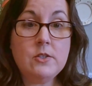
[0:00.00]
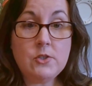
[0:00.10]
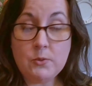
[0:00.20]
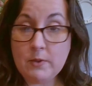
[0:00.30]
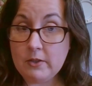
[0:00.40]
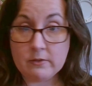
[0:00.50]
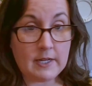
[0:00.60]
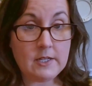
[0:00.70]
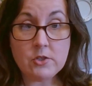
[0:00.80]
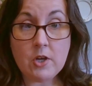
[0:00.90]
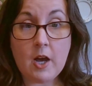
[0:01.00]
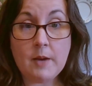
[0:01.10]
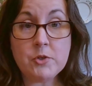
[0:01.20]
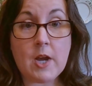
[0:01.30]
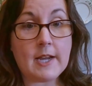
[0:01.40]
do a great
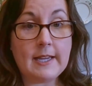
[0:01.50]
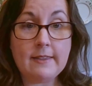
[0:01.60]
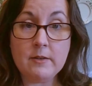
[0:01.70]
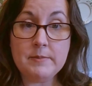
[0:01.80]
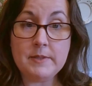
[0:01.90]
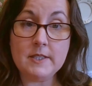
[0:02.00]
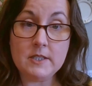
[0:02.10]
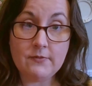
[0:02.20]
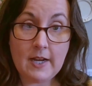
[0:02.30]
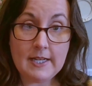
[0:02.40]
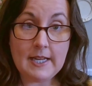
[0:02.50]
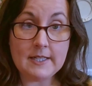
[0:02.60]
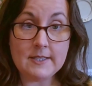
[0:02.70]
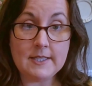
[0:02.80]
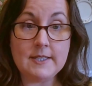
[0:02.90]
job tracking their business
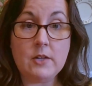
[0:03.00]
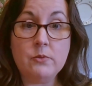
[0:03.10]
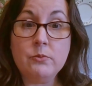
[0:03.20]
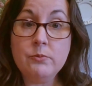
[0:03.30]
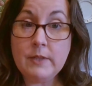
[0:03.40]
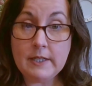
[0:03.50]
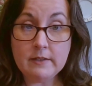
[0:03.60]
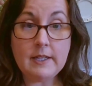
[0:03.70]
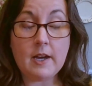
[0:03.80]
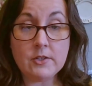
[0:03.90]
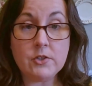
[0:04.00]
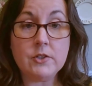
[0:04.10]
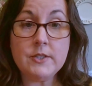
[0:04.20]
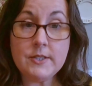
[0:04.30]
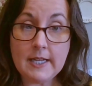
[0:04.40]
finances and really
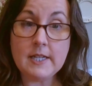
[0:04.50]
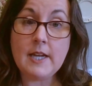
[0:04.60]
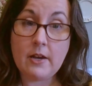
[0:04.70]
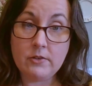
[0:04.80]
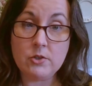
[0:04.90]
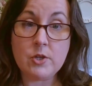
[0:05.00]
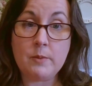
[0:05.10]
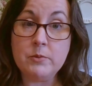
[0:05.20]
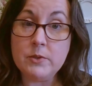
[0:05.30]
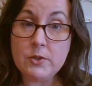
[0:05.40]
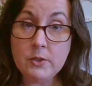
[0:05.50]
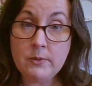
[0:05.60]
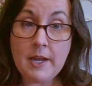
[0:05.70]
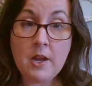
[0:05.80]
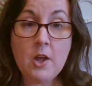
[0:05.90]
understand how their shop was
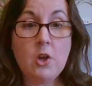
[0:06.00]
doing